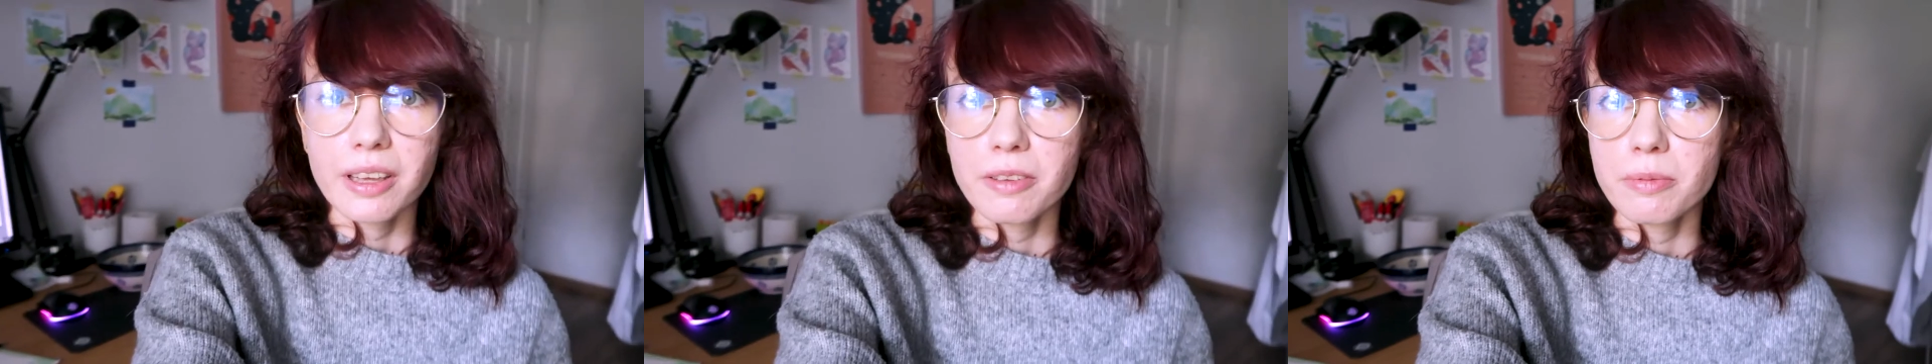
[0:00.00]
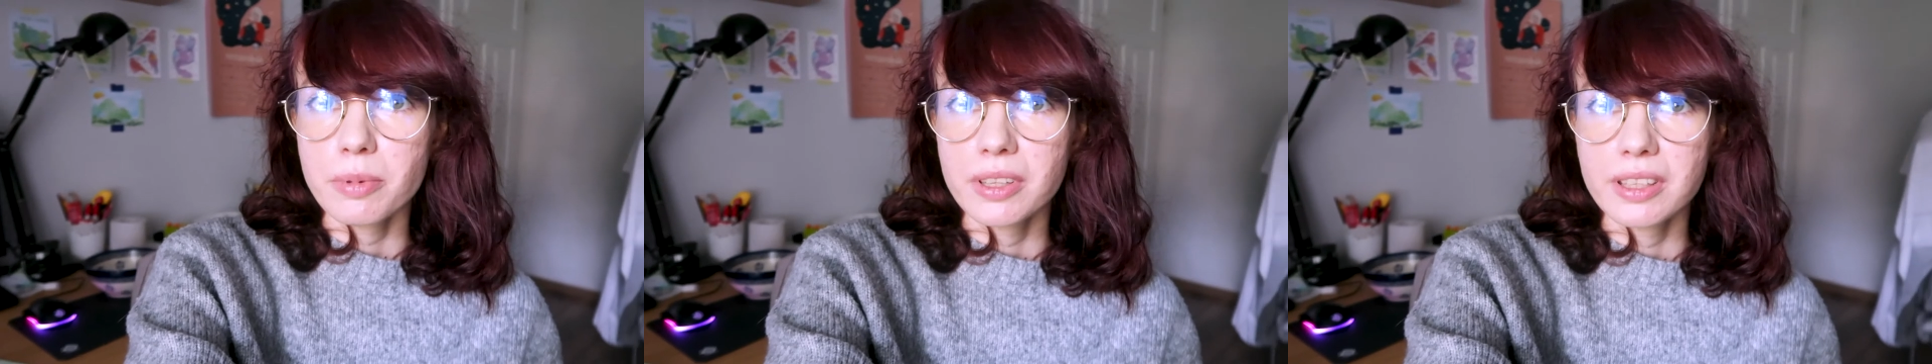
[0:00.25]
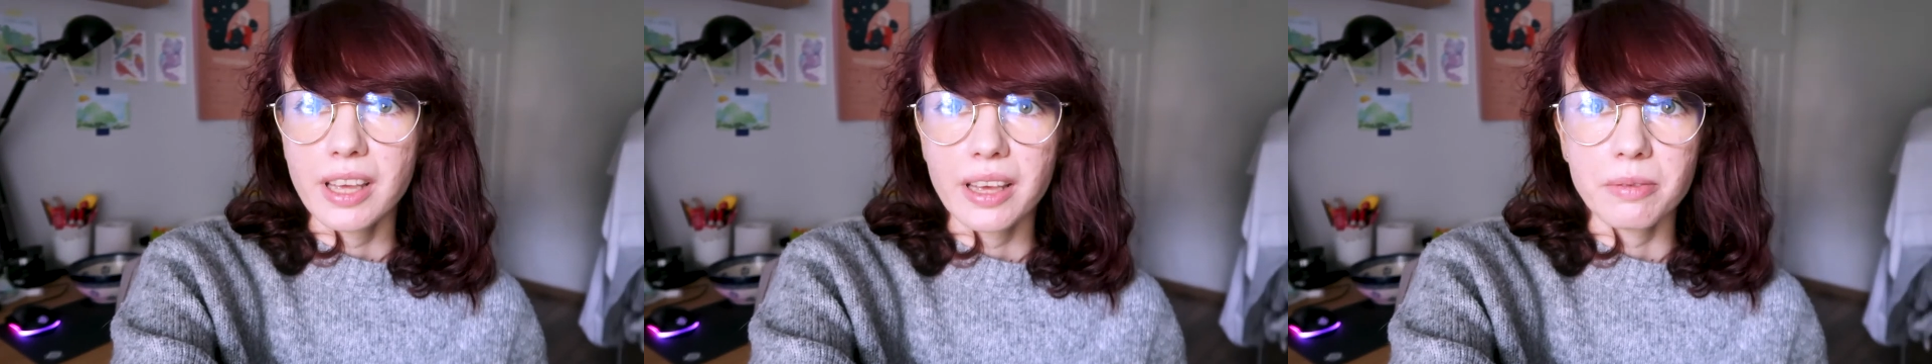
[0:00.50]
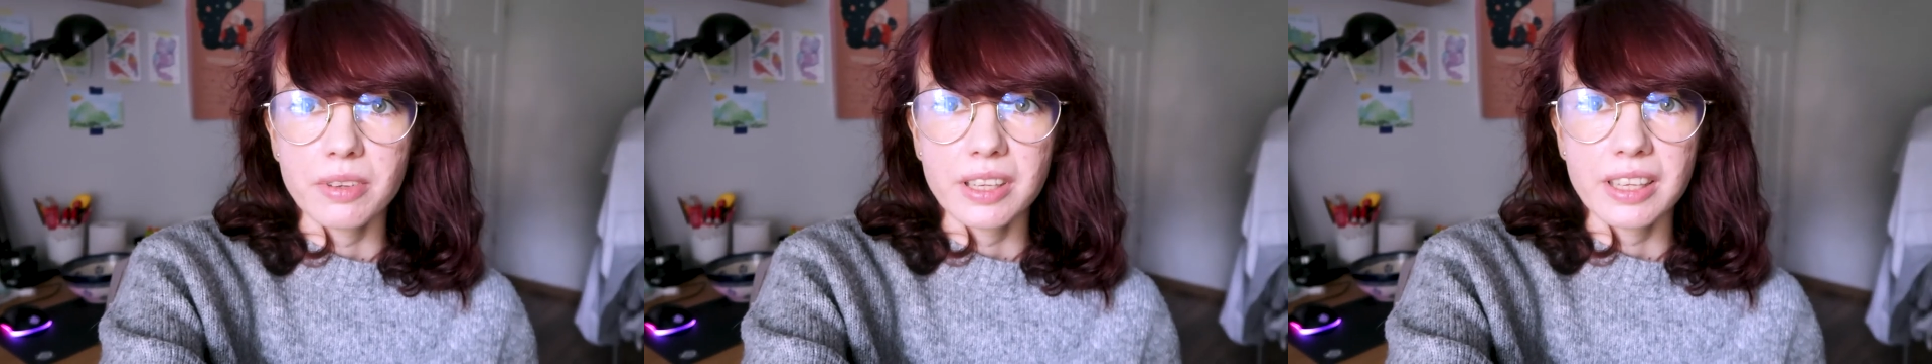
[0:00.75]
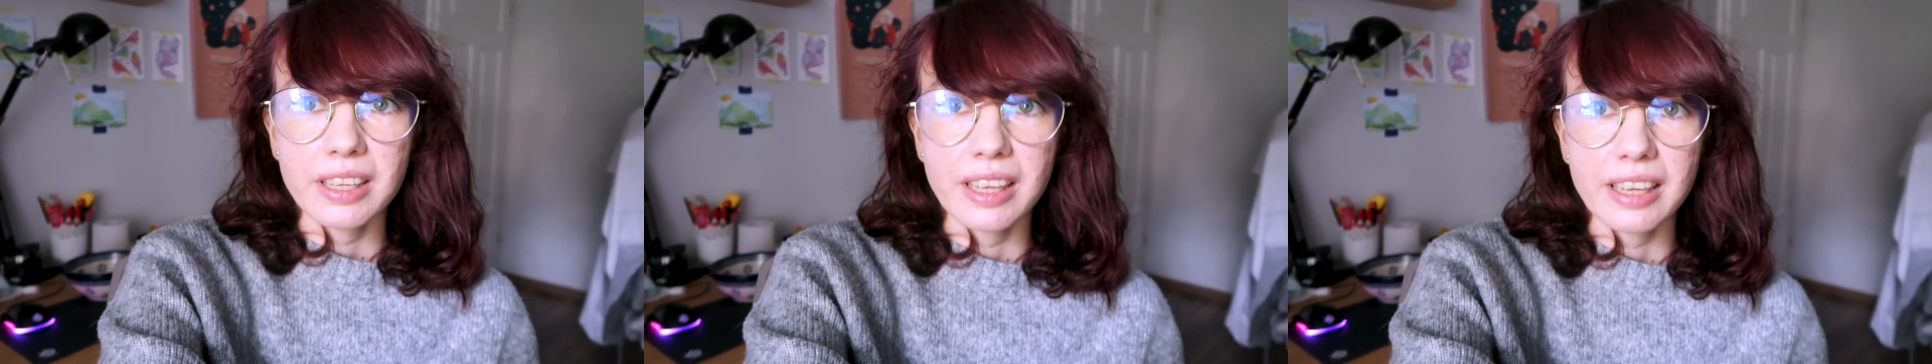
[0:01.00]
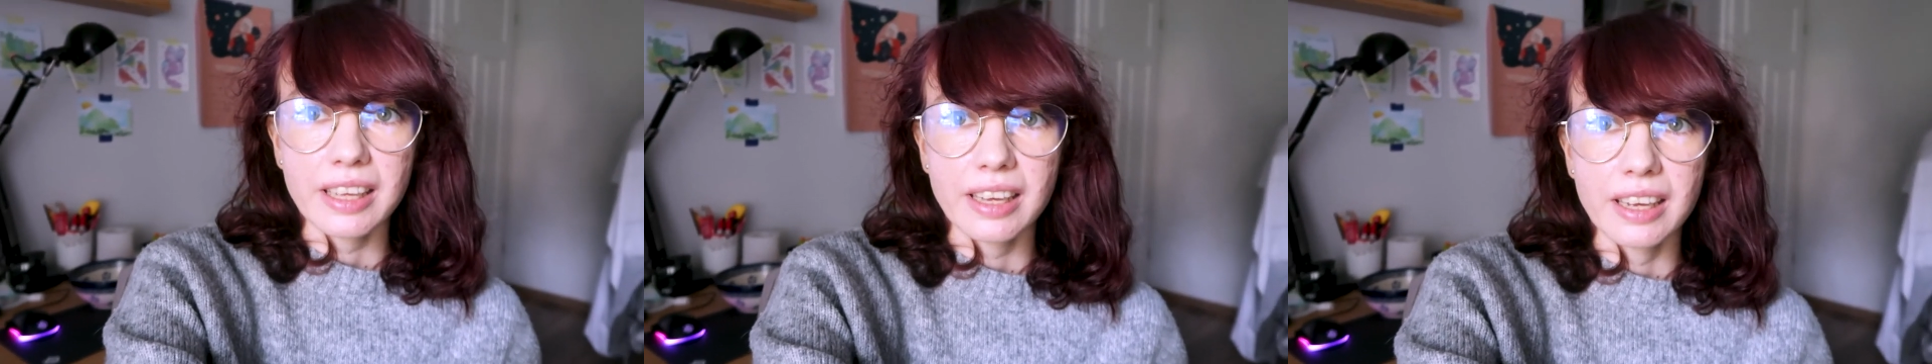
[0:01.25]
I've been having
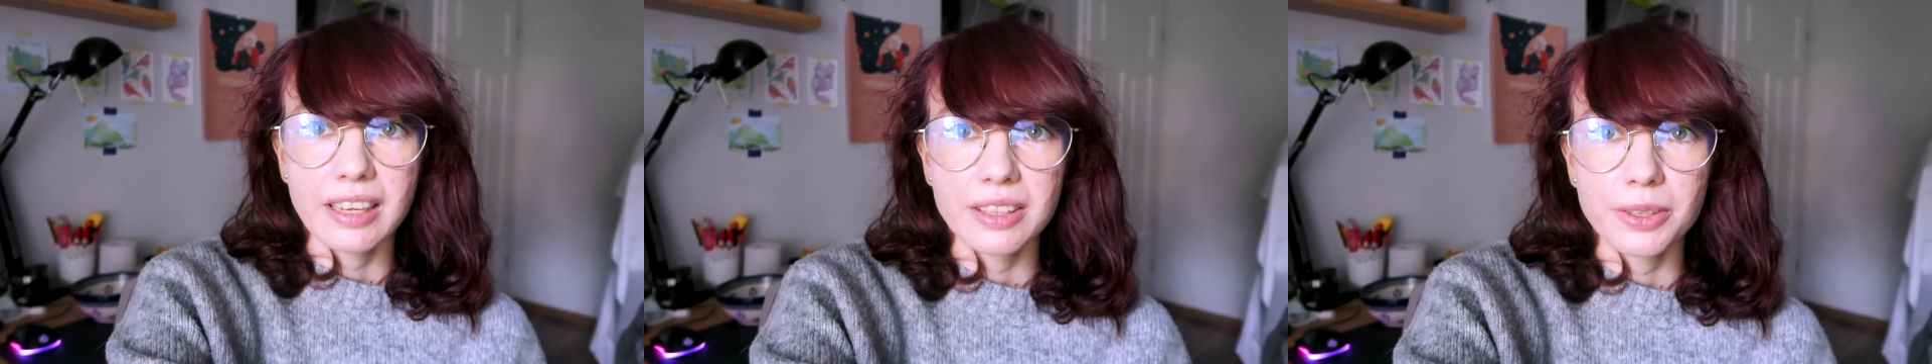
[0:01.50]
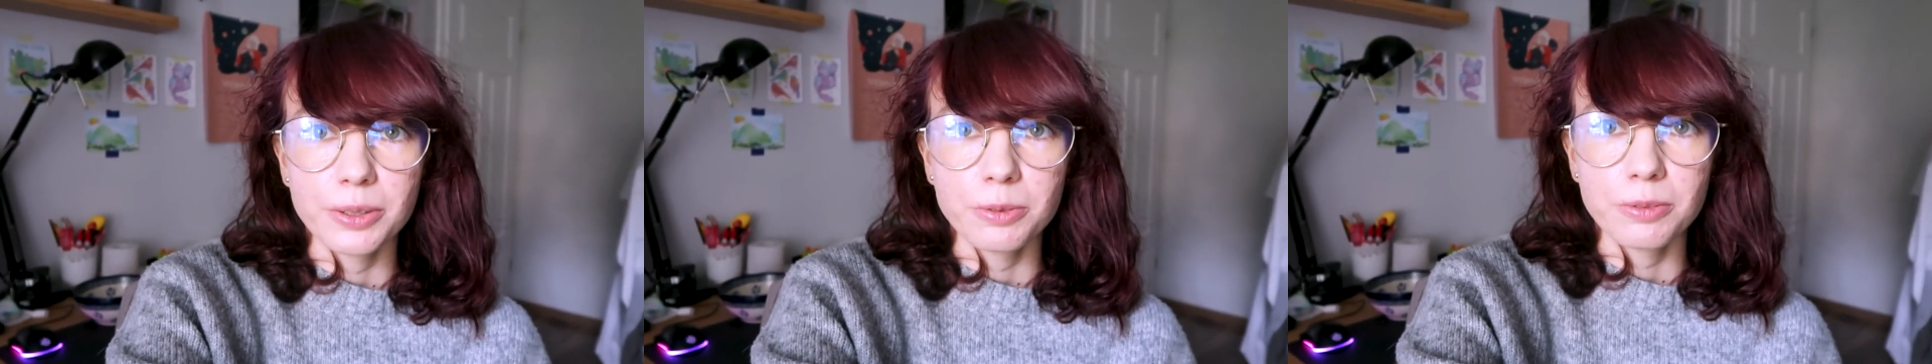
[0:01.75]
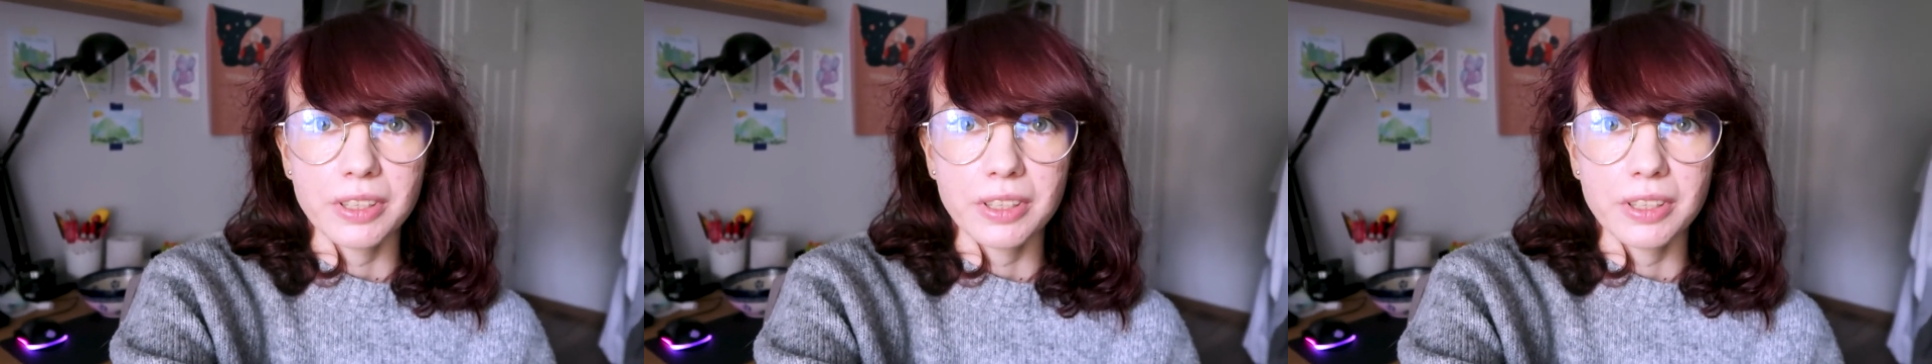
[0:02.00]
a kind of